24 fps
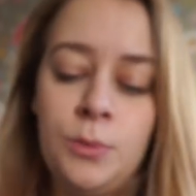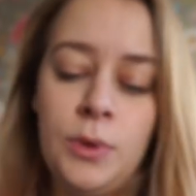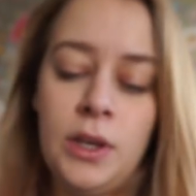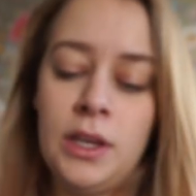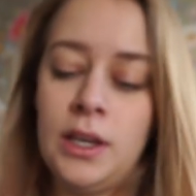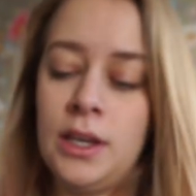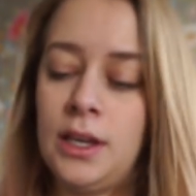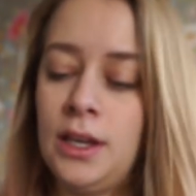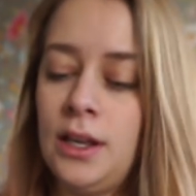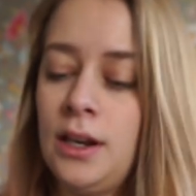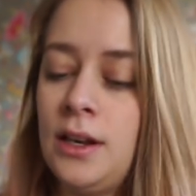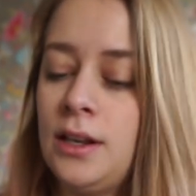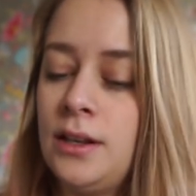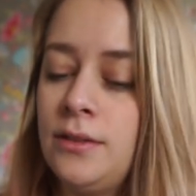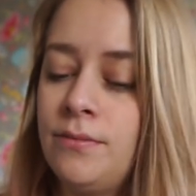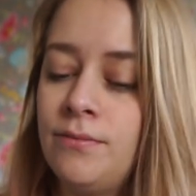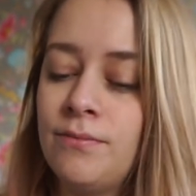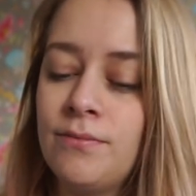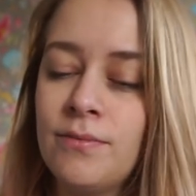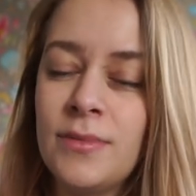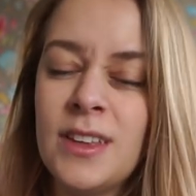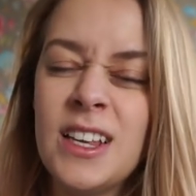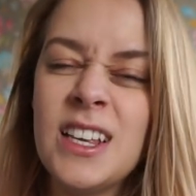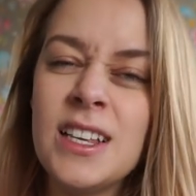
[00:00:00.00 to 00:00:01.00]
make it
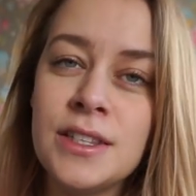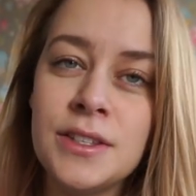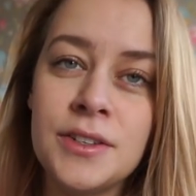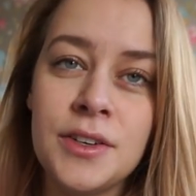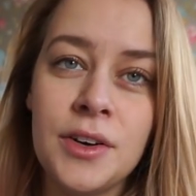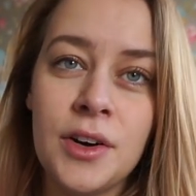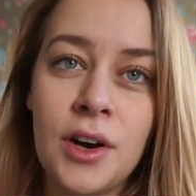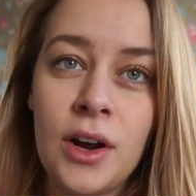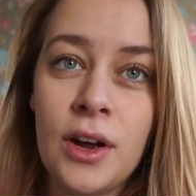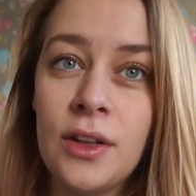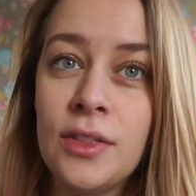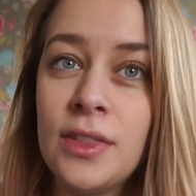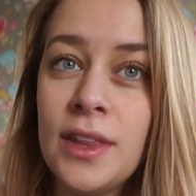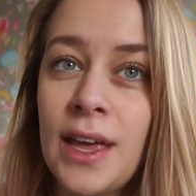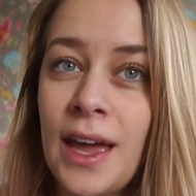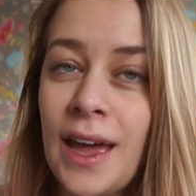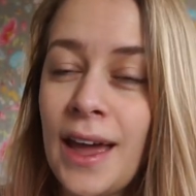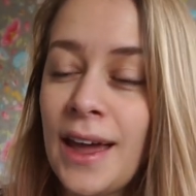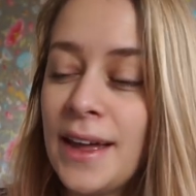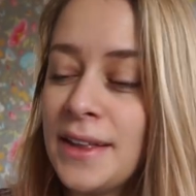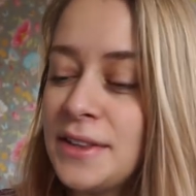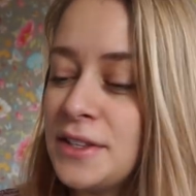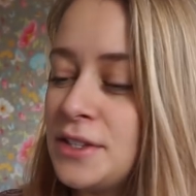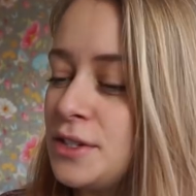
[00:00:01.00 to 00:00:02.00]
easier on the
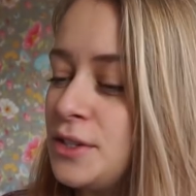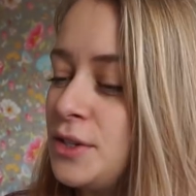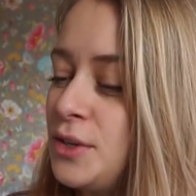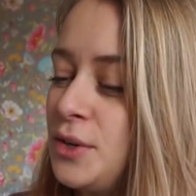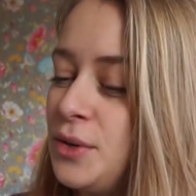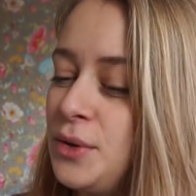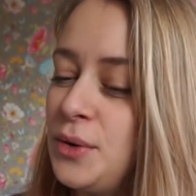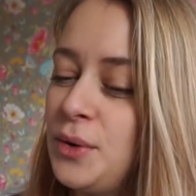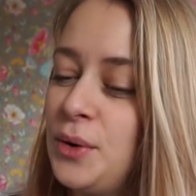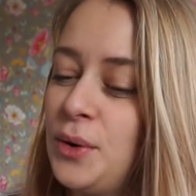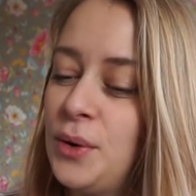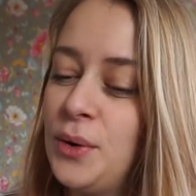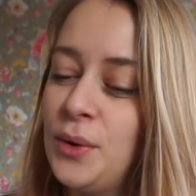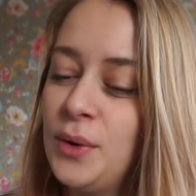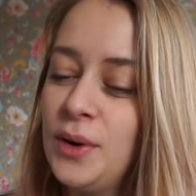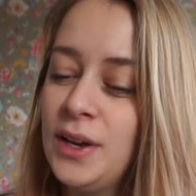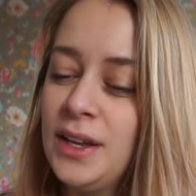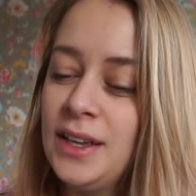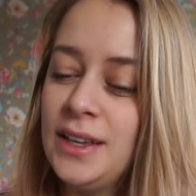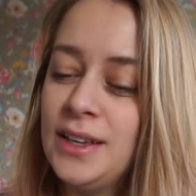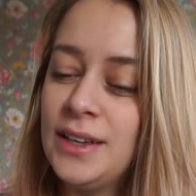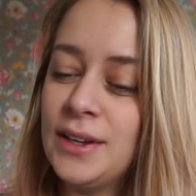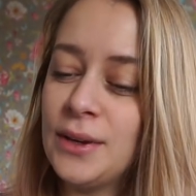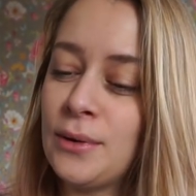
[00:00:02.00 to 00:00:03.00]
hands to
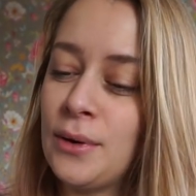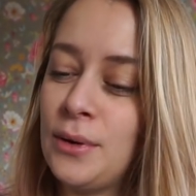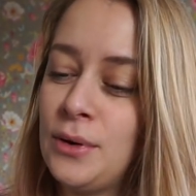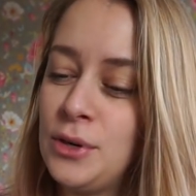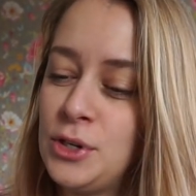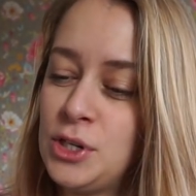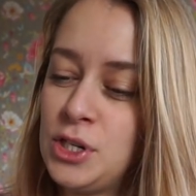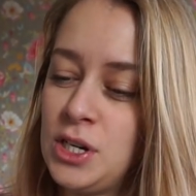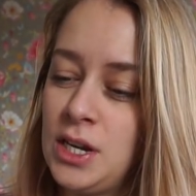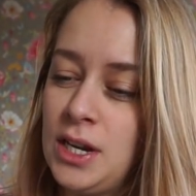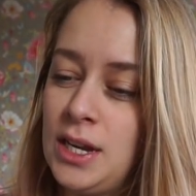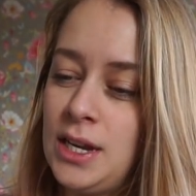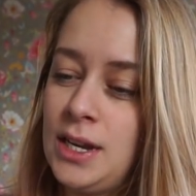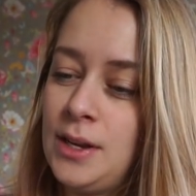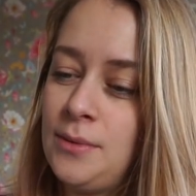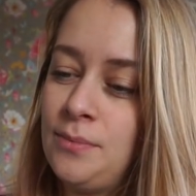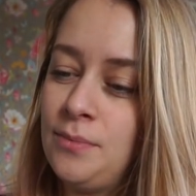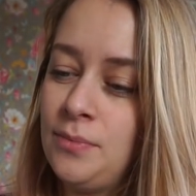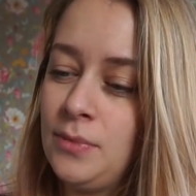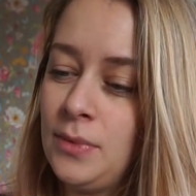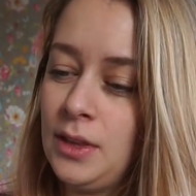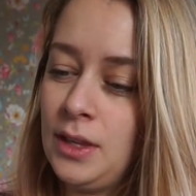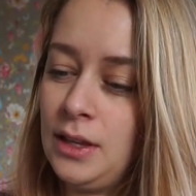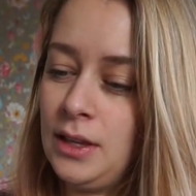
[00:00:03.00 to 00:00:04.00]
crochet.
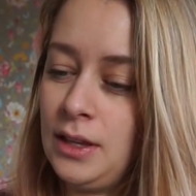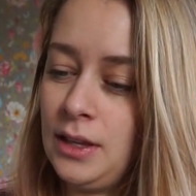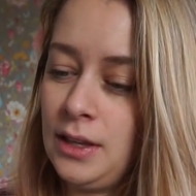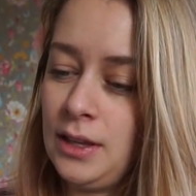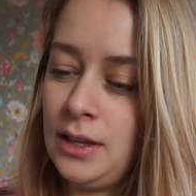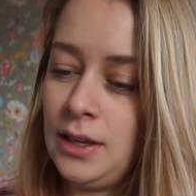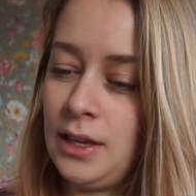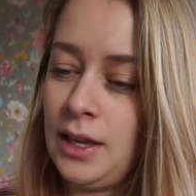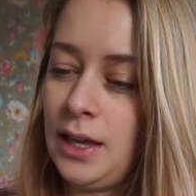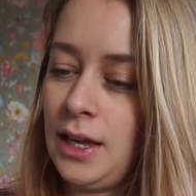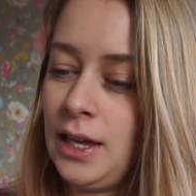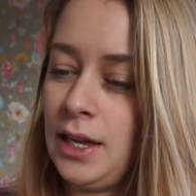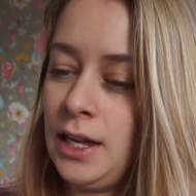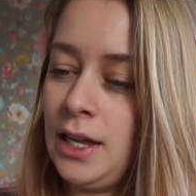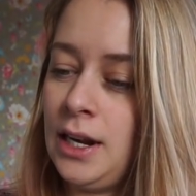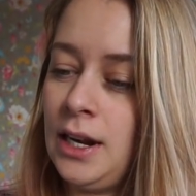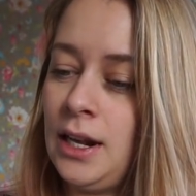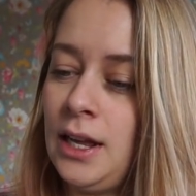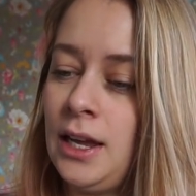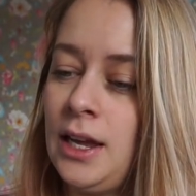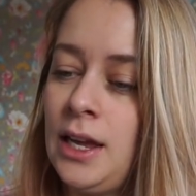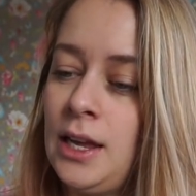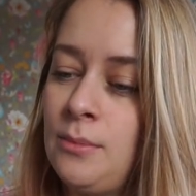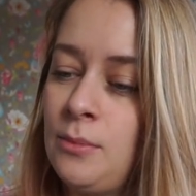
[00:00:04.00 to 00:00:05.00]
And
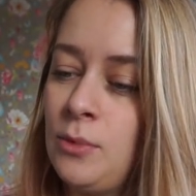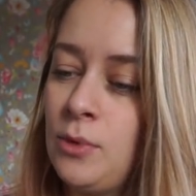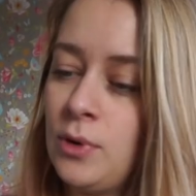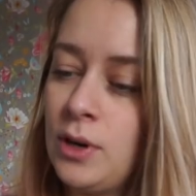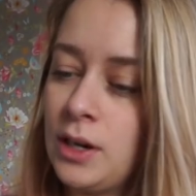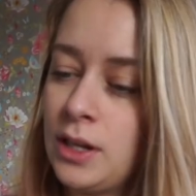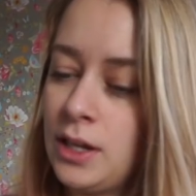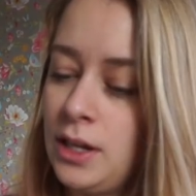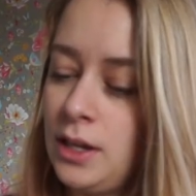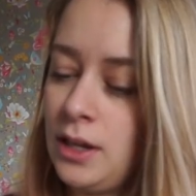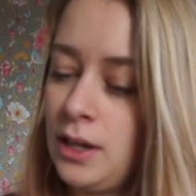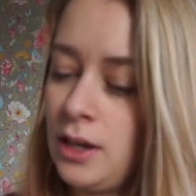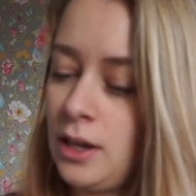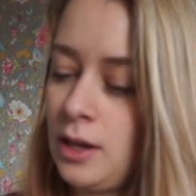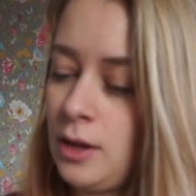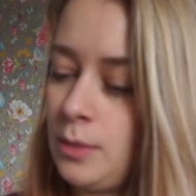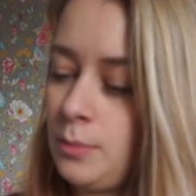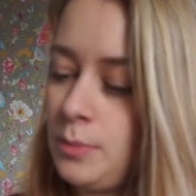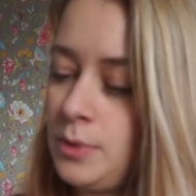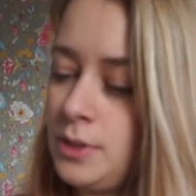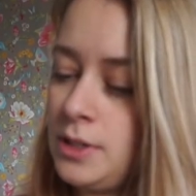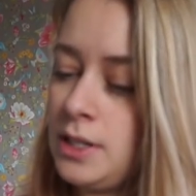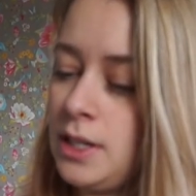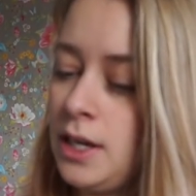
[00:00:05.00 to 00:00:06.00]
I'm working
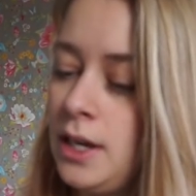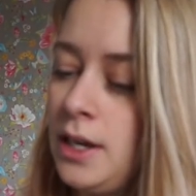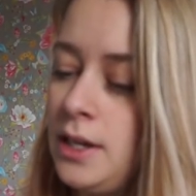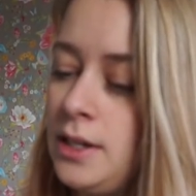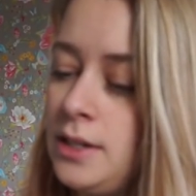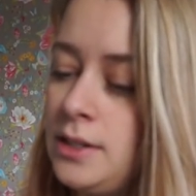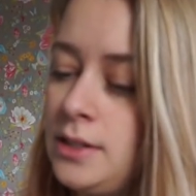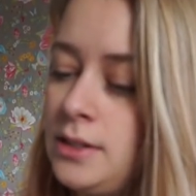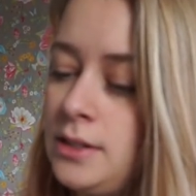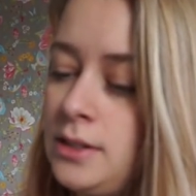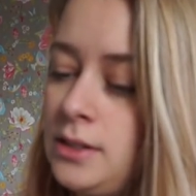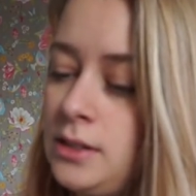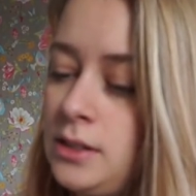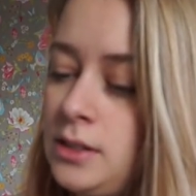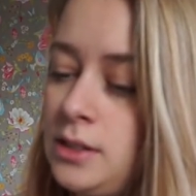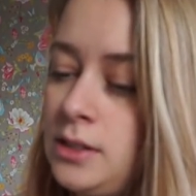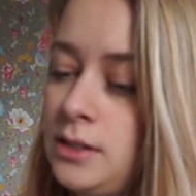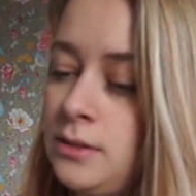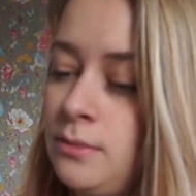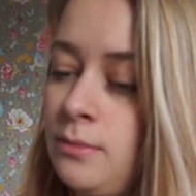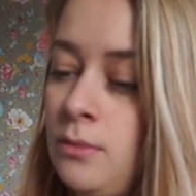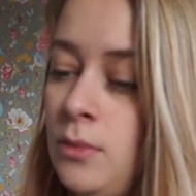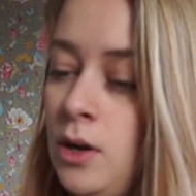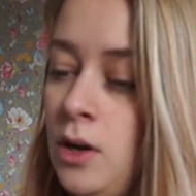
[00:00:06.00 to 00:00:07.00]
up size
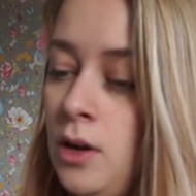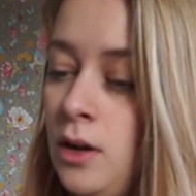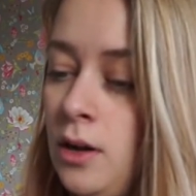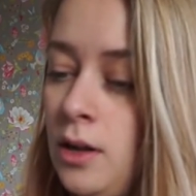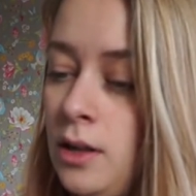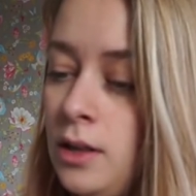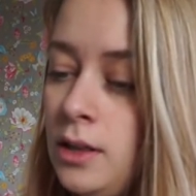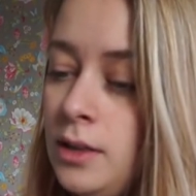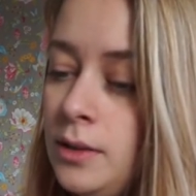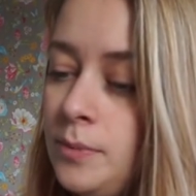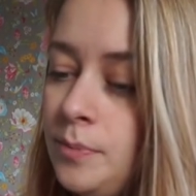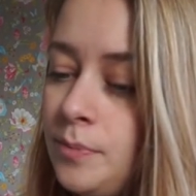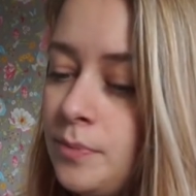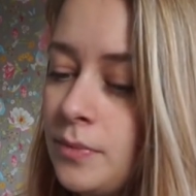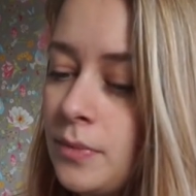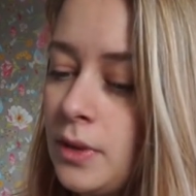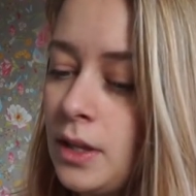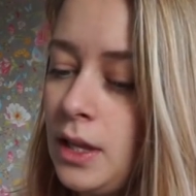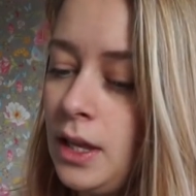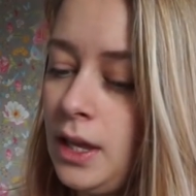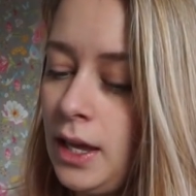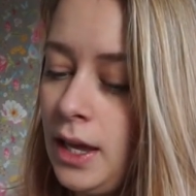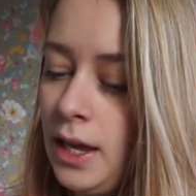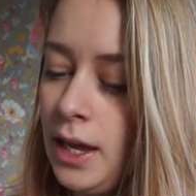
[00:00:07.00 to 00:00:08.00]
small,
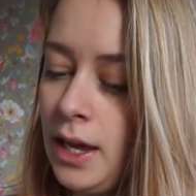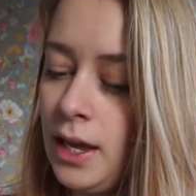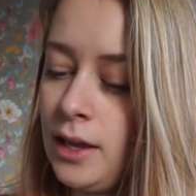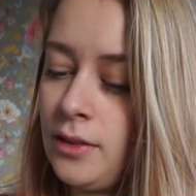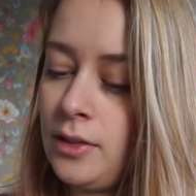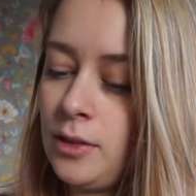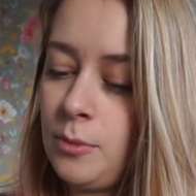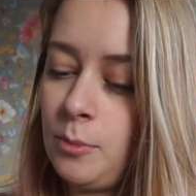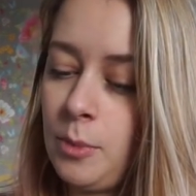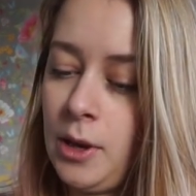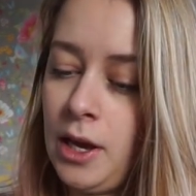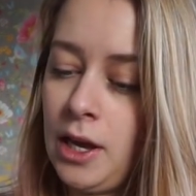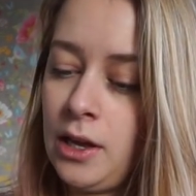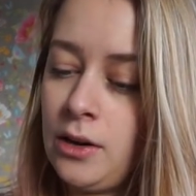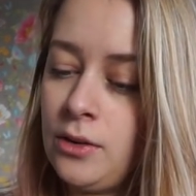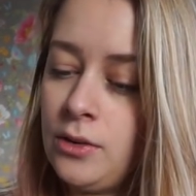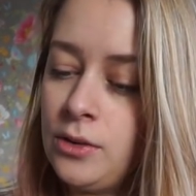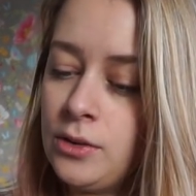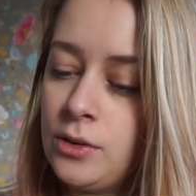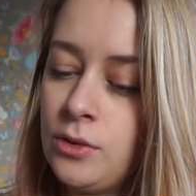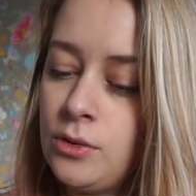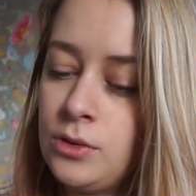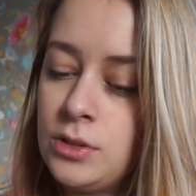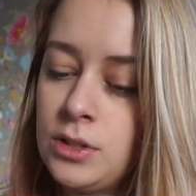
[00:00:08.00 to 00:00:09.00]
and the
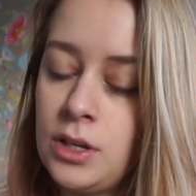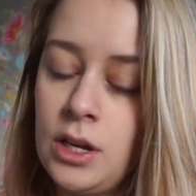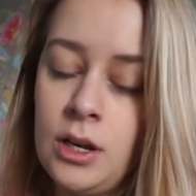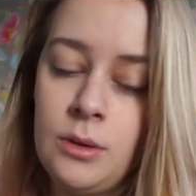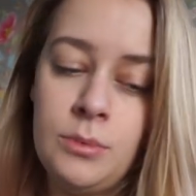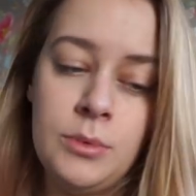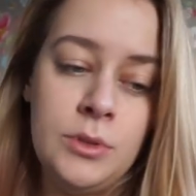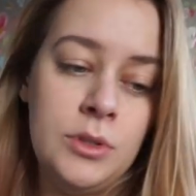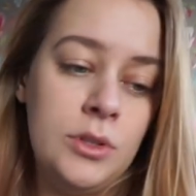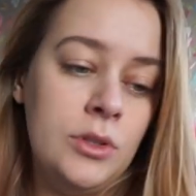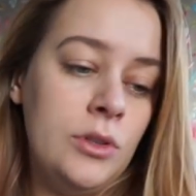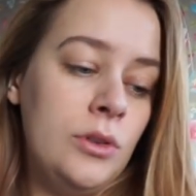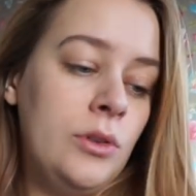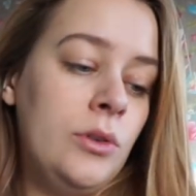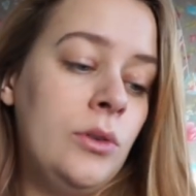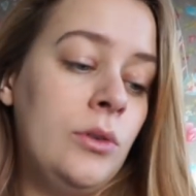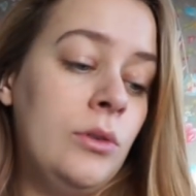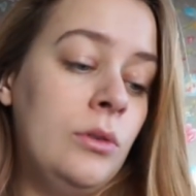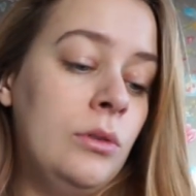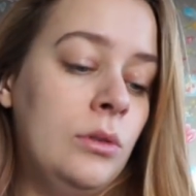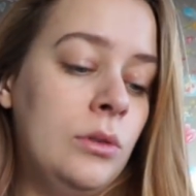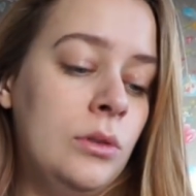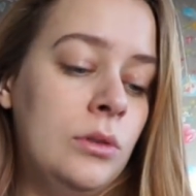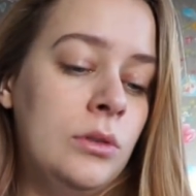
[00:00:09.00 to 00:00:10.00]
pattern goes up
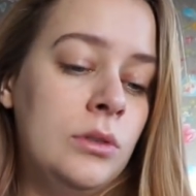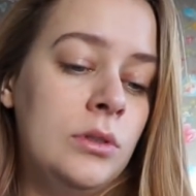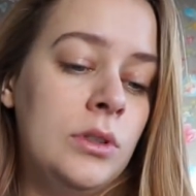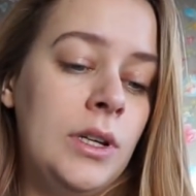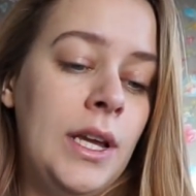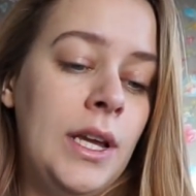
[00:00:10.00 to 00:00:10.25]
to